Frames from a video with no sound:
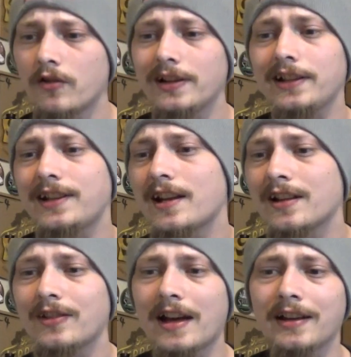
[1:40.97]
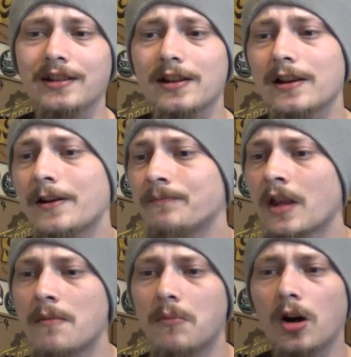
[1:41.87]
Really digging that
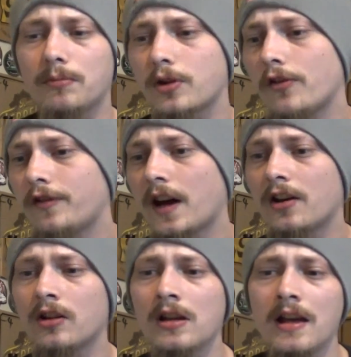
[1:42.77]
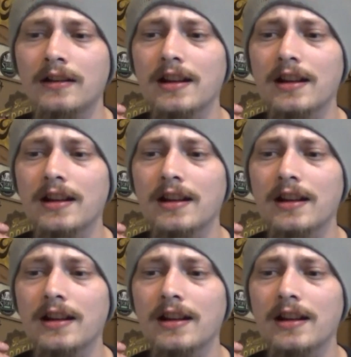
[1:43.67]
malt profile.